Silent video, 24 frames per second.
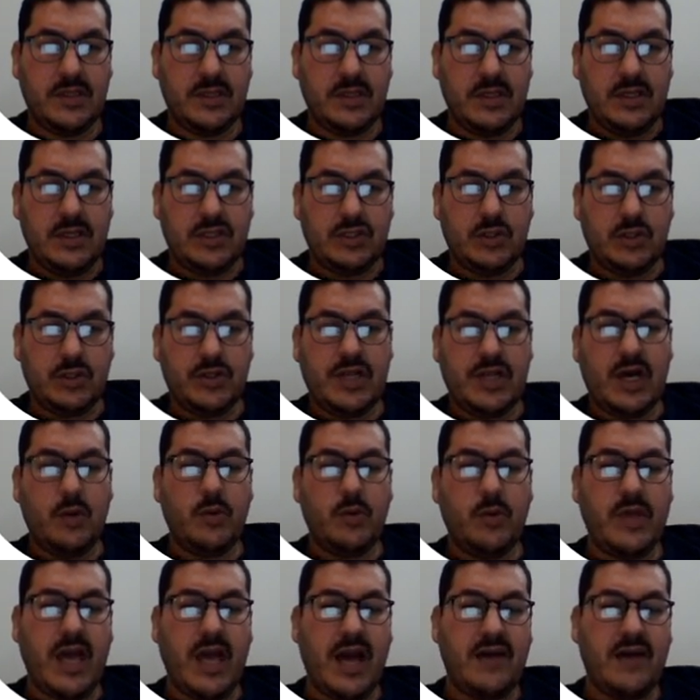So now we
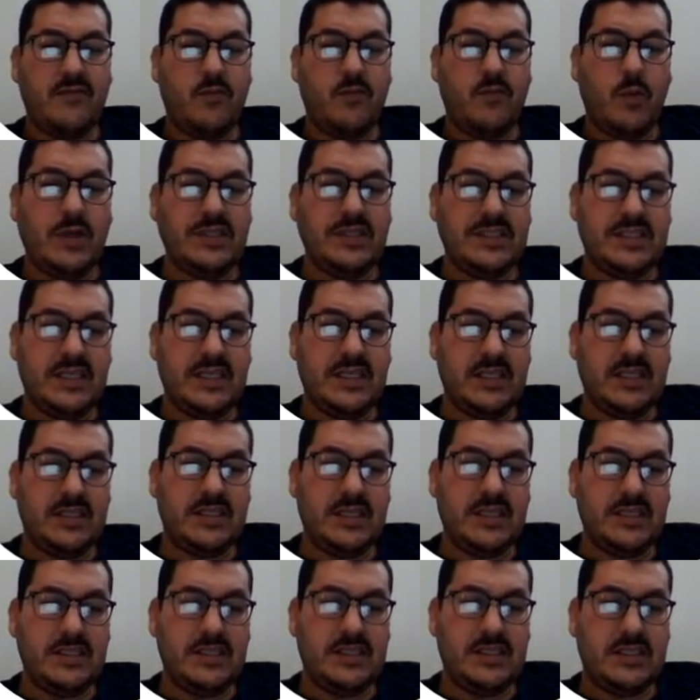have one
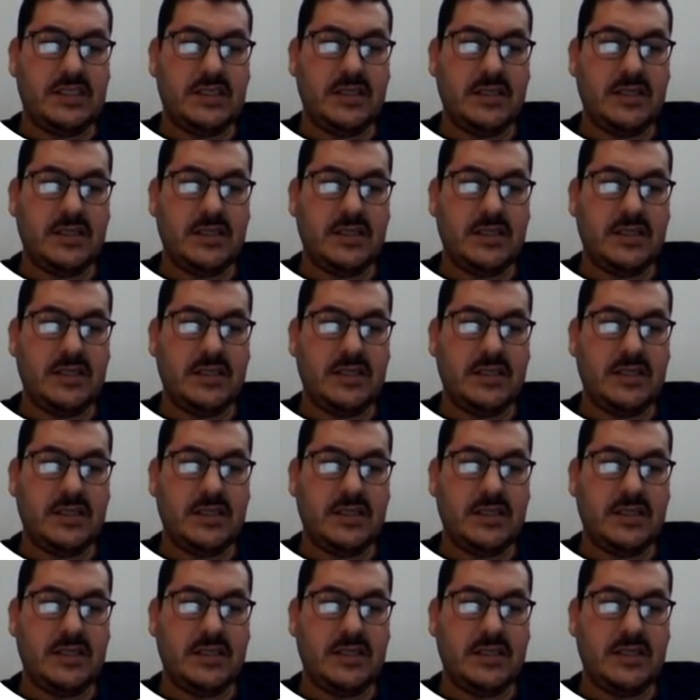sentence,